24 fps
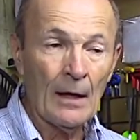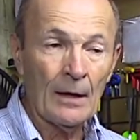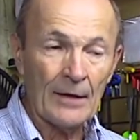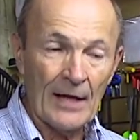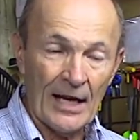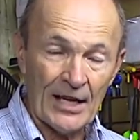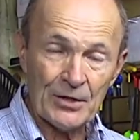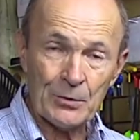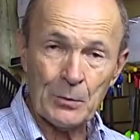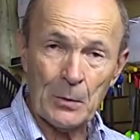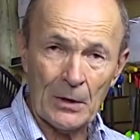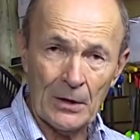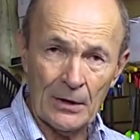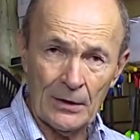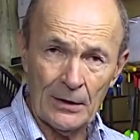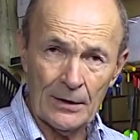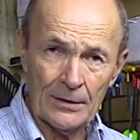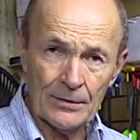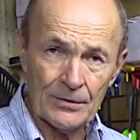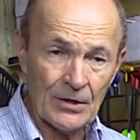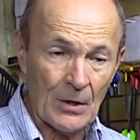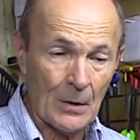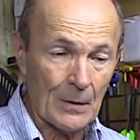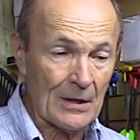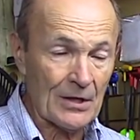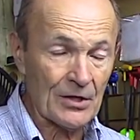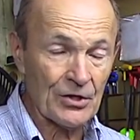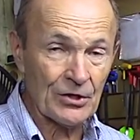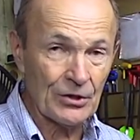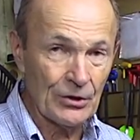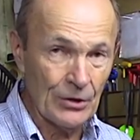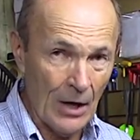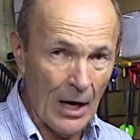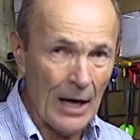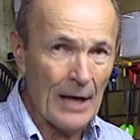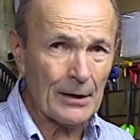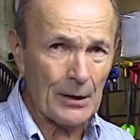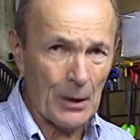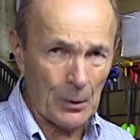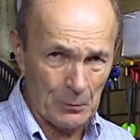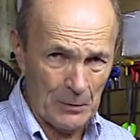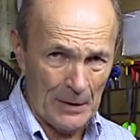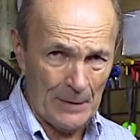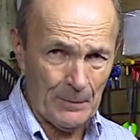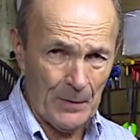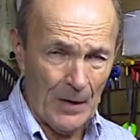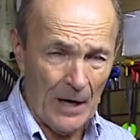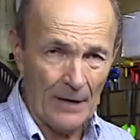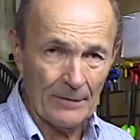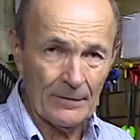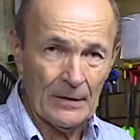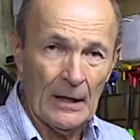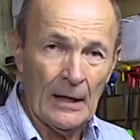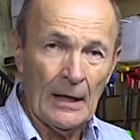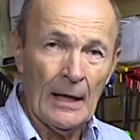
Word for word: That's what it is. So it is not a ripoff.